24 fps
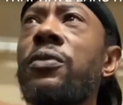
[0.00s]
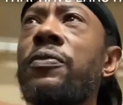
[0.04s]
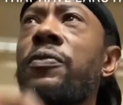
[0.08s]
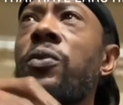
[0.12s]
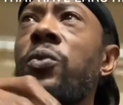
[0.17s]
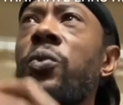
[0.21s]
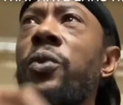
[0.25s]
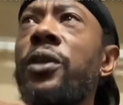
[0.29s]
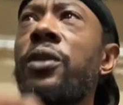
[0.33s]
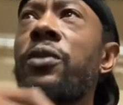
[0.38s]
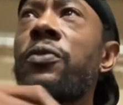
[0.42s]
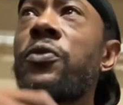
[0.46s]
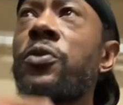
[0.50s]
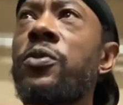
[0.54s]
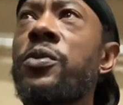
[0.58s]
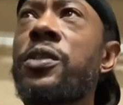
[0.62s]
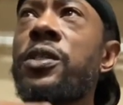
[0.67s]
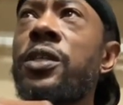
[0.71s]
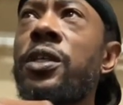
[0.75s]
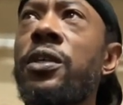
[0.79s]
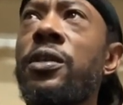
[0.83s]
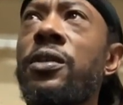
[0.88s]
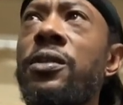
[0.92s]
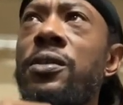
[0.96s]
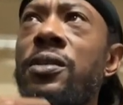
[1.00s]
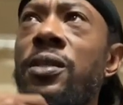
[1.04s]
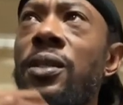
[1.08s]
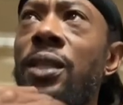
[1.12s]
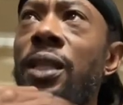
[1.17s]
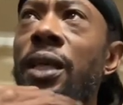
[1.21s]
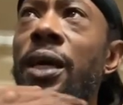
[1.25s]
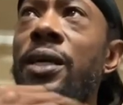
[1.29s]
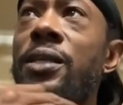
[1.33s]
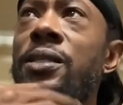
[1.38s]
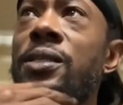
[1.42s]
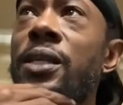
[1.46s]
of the willful sinning. See,
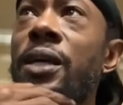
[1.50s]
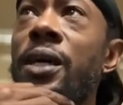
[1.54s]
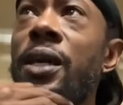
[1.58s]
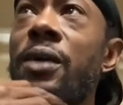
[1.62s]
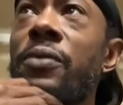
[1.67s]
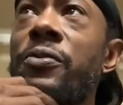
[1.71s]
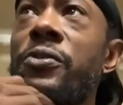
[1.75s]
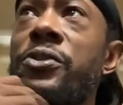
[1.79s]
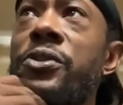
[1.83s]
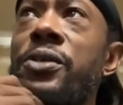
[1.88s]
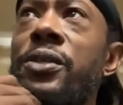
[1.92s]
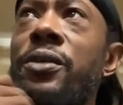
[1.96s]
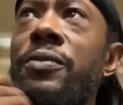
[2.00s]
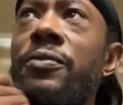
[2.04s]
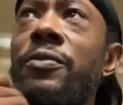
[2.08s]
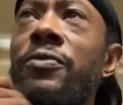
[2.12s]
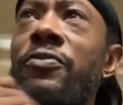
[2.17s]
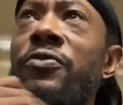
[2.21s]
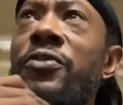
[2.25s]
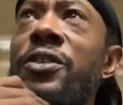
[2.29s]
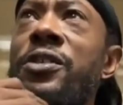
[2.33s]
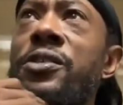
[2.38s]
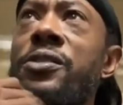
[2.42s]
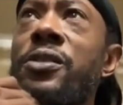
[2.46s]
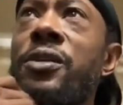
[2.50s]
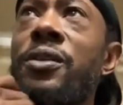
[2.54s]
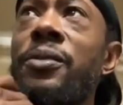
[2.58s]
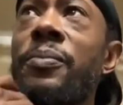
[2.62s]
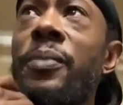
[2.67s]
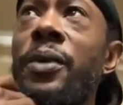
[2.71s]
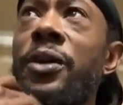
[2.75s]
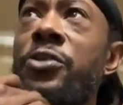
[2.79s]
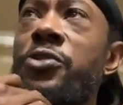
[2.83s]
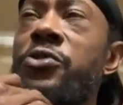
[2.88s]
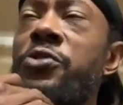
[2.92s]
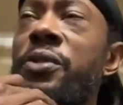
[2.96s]
last night I received a vision in
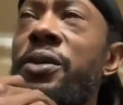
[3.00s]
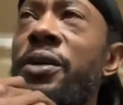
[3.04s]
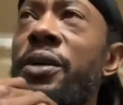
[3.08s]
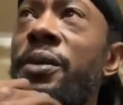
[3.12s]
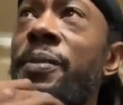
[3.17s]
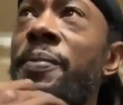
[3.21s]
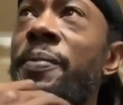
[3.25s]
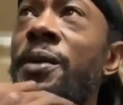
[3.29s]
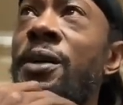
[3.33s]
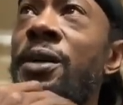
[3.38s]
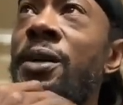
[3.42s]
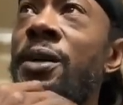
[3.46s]
my dream.